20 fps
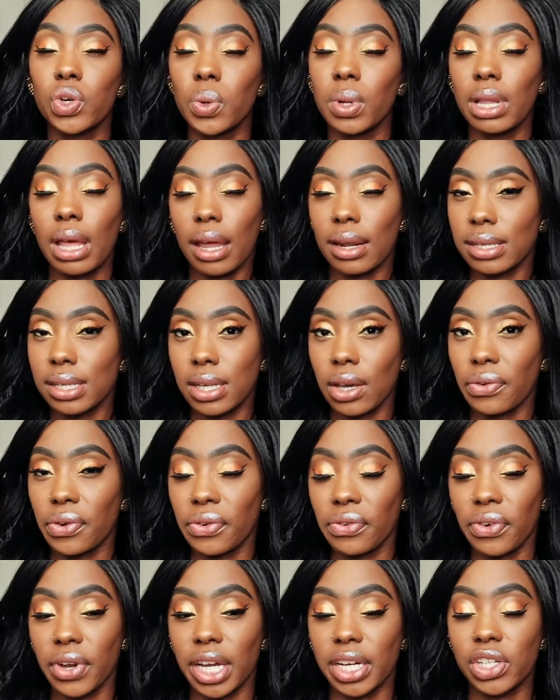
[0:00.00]
a lot of
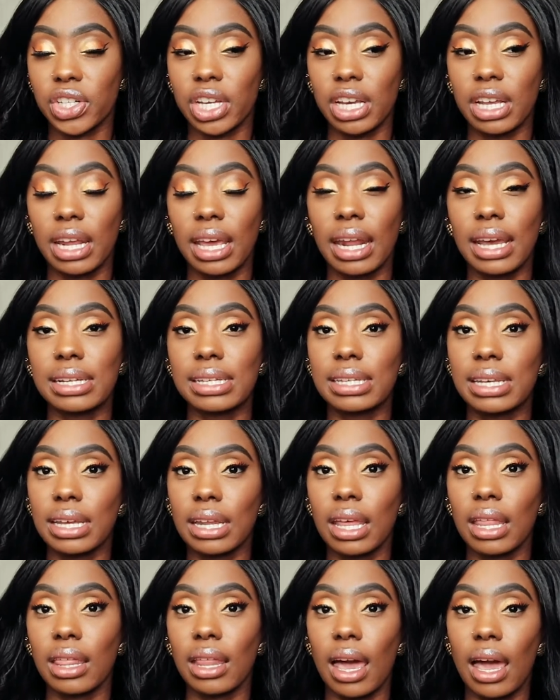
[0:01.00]
self-reflection, and I
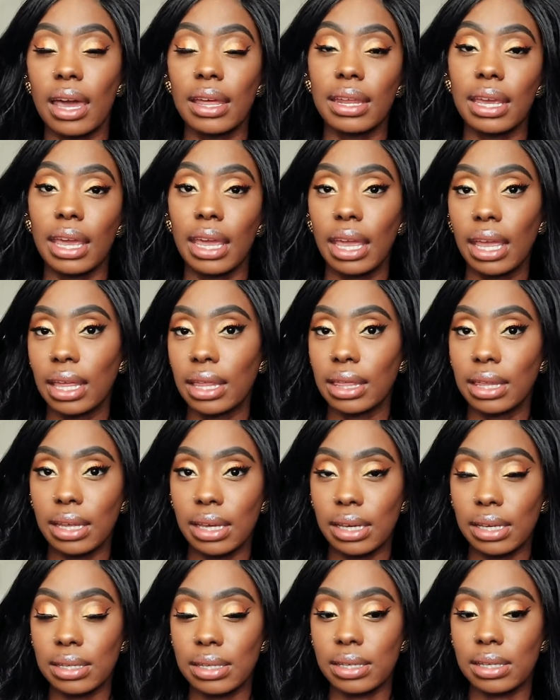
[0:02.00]
did a lot in
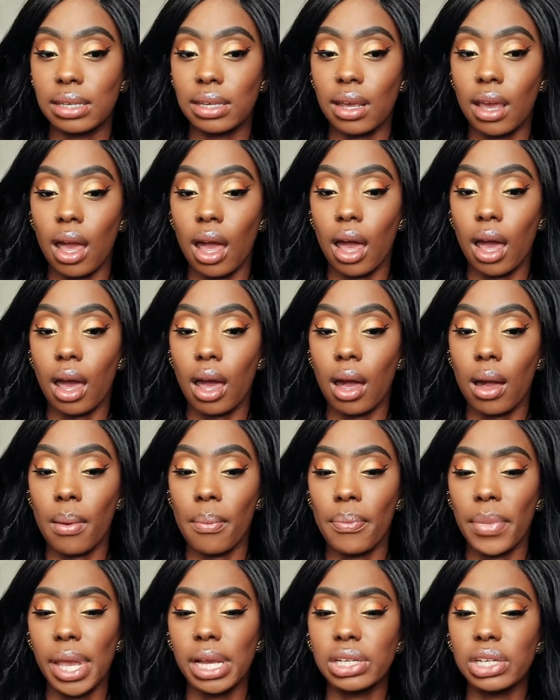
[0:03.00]
this,
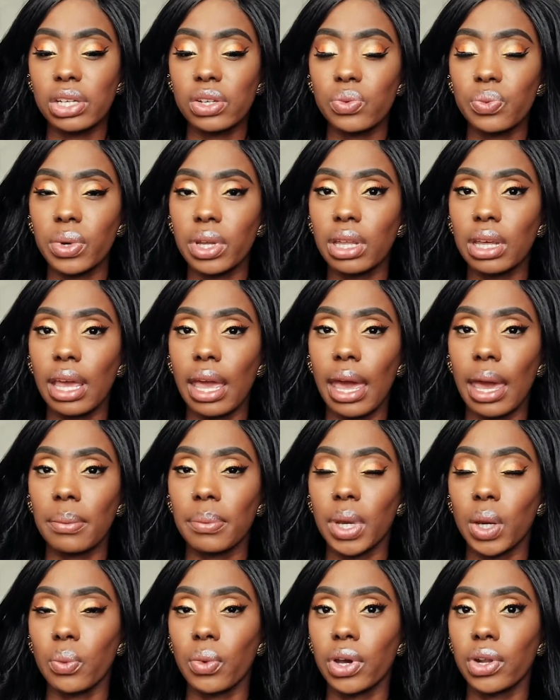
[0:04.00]
and just really had
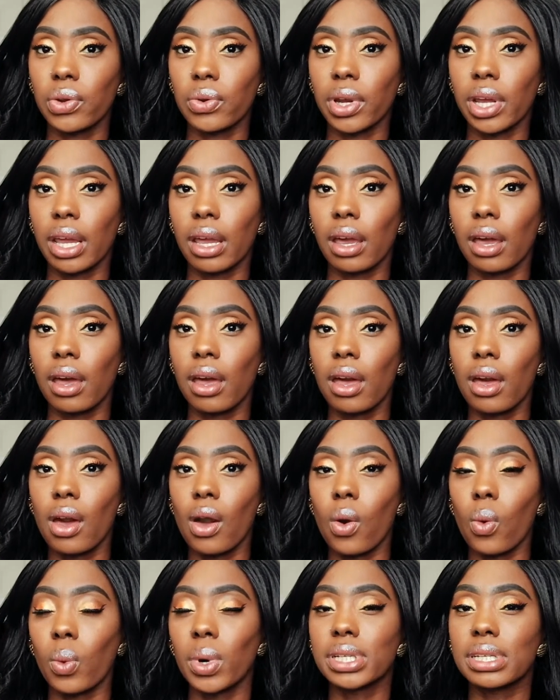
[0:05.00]
me wondering
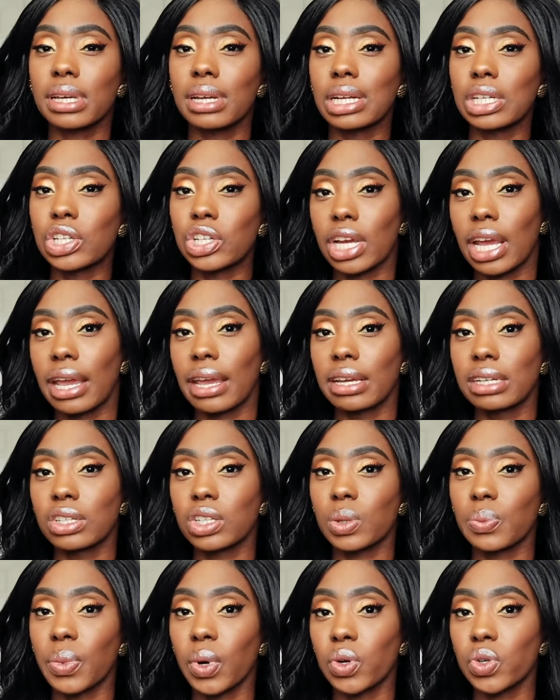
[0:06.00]
what's going to
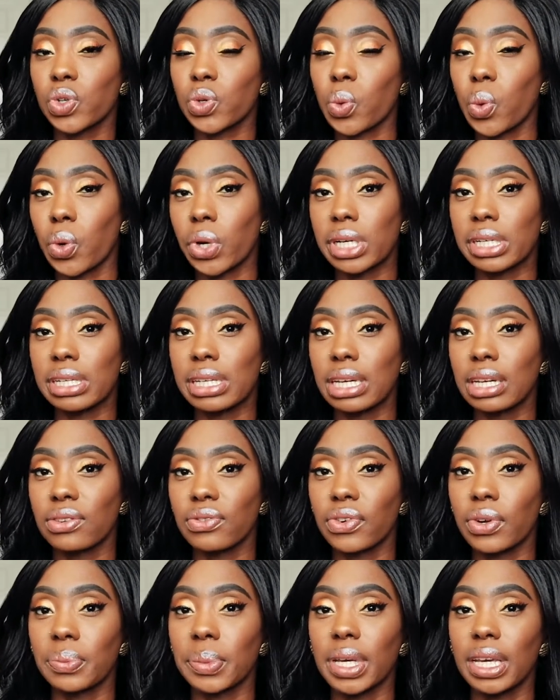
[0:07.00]
change
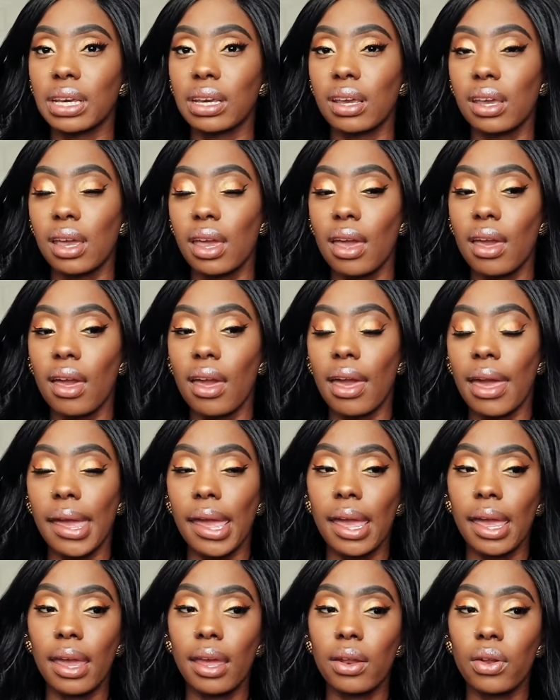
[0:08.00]
post-quarantine for me
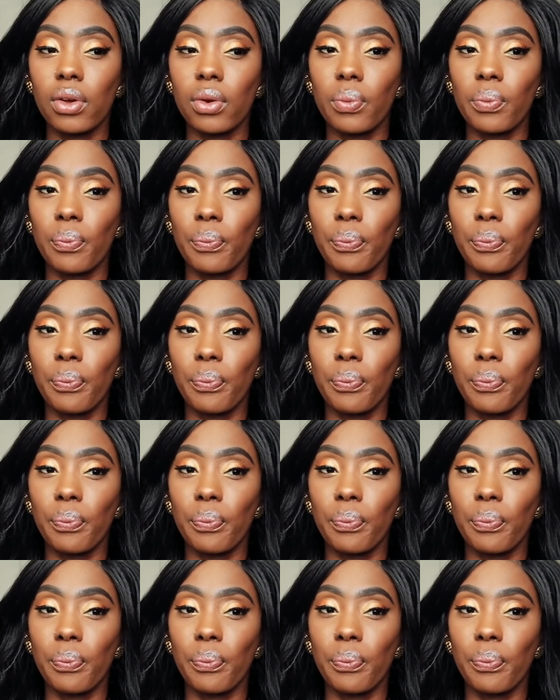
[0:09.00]
and